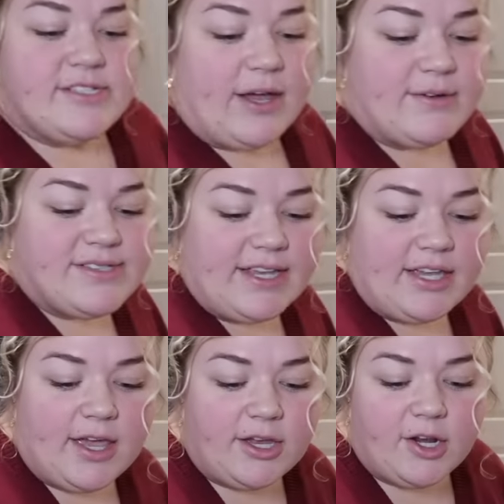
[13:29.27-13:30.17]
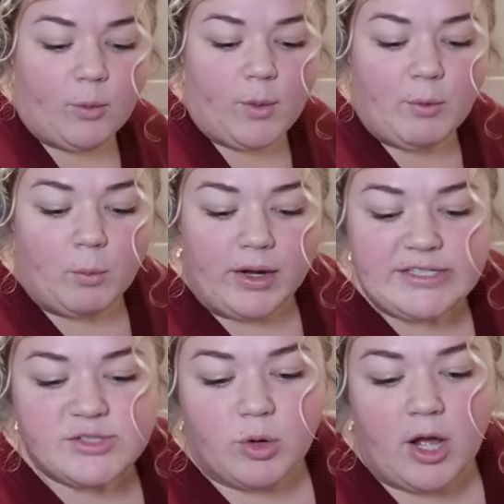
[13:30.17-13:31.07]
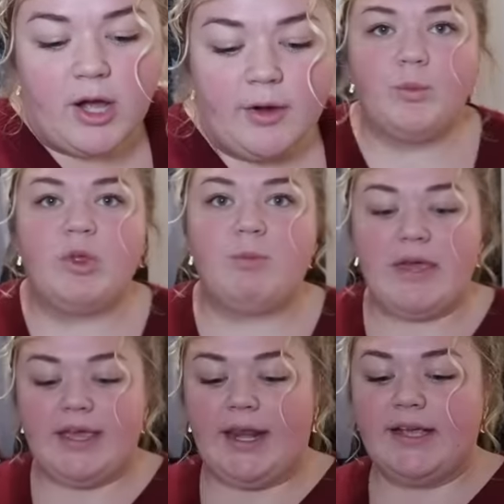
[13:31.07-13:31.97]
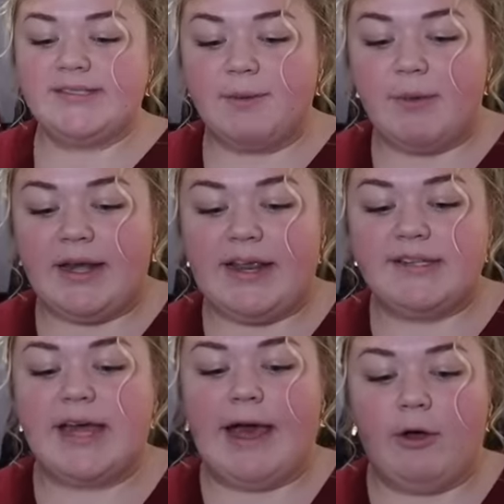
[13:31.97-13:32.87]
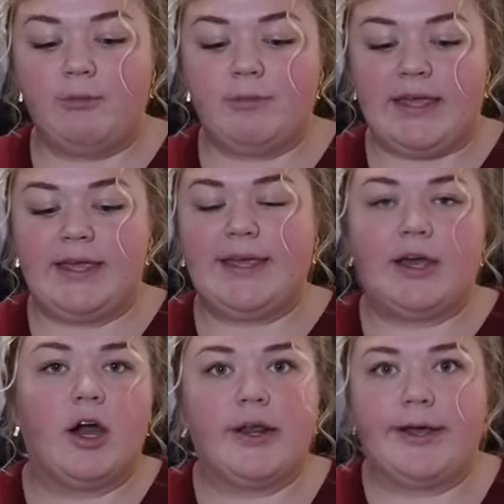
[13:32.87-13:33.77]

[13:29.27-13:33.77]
So I was like, you know what? What is wrong with me getting somebody to help me get caught